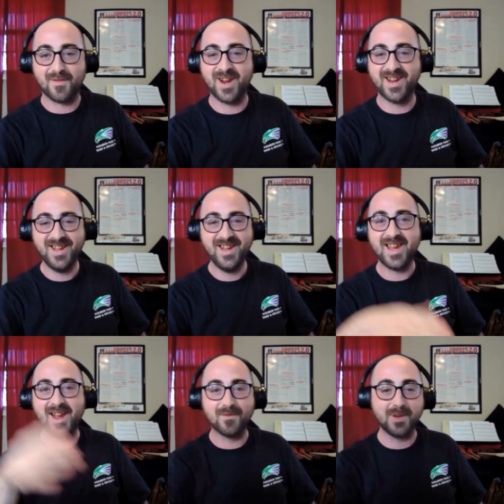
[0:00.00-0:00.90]
Like
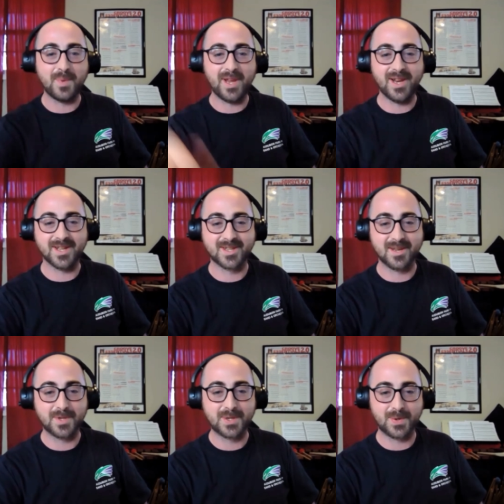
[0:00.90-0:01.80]
every beat is
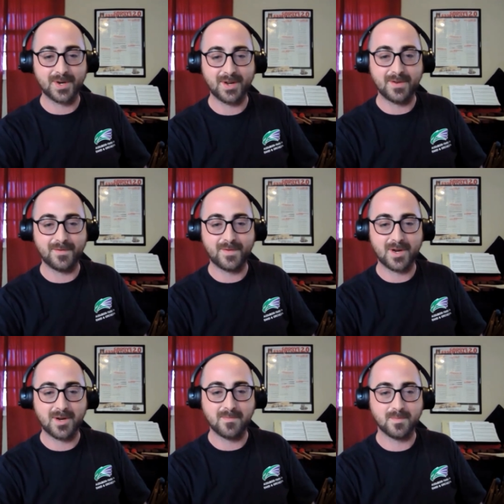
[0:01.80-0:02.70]
some sort of
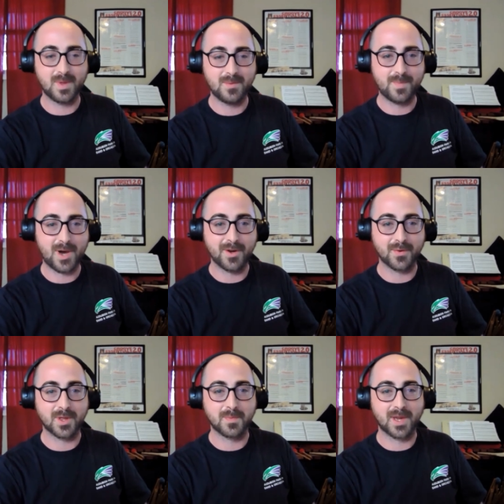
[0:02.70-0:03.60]

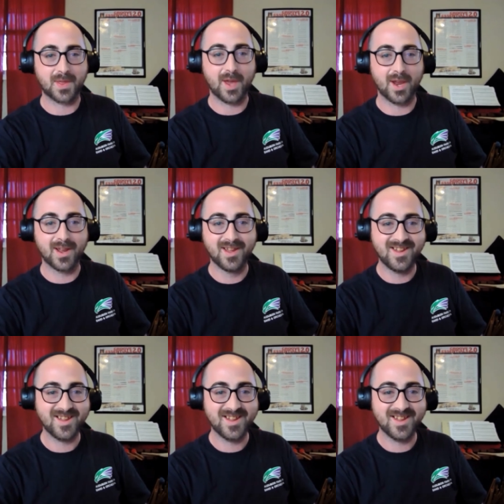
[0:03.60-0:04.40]
polyrhythmic thing.